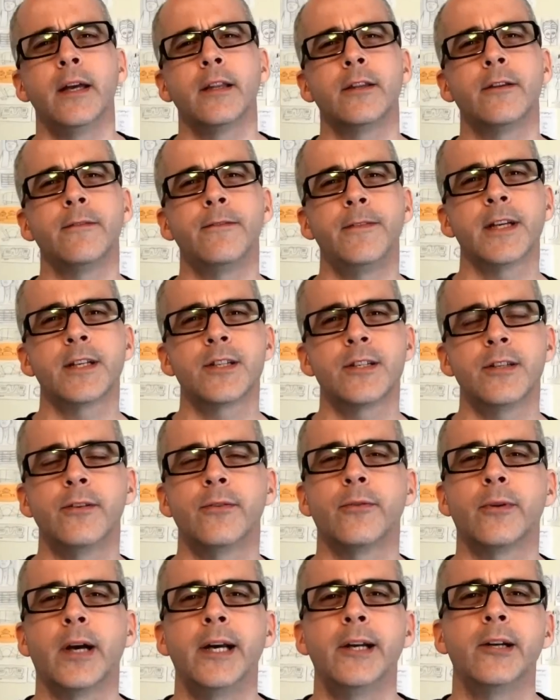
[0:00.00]
The
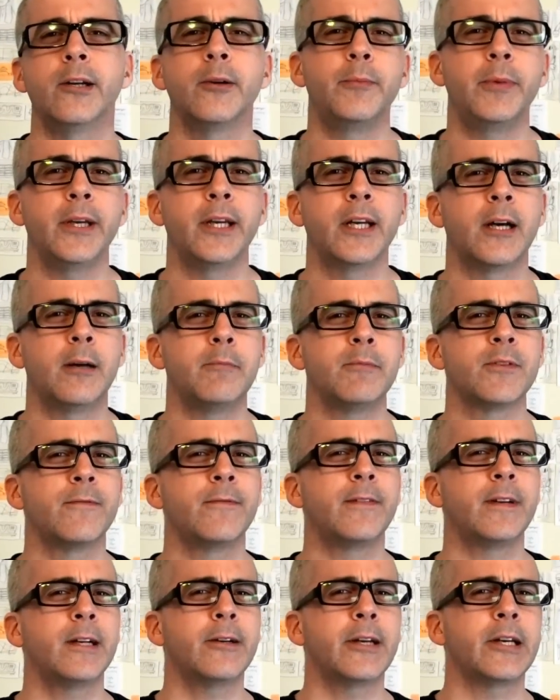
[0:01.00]
fiction writer becomes
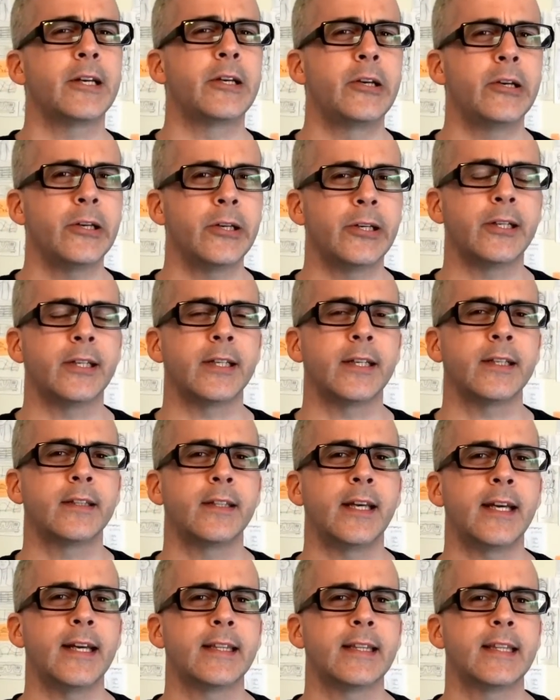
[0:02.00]
very
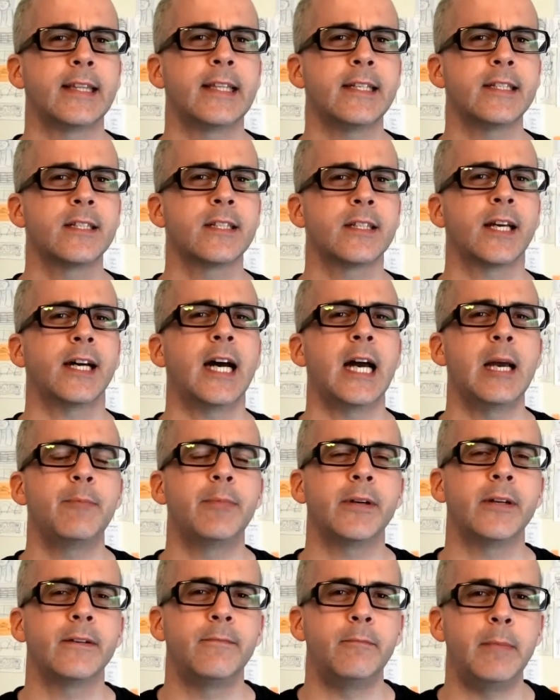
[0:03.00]
good at this
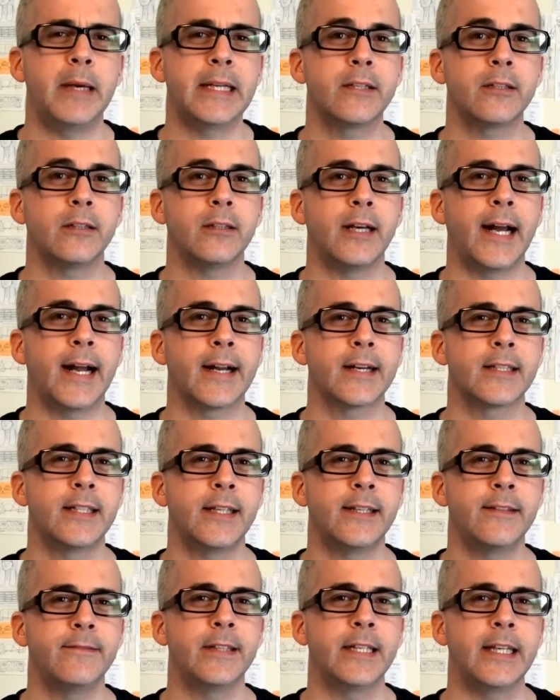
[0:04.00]
type of mental
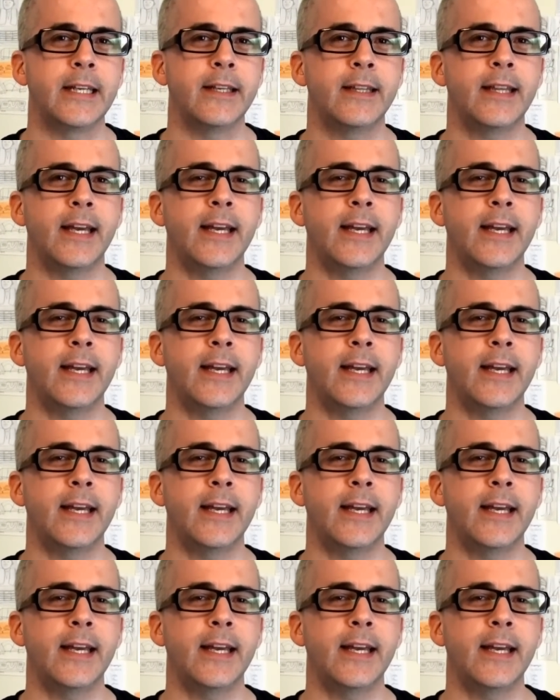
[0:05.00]
activity.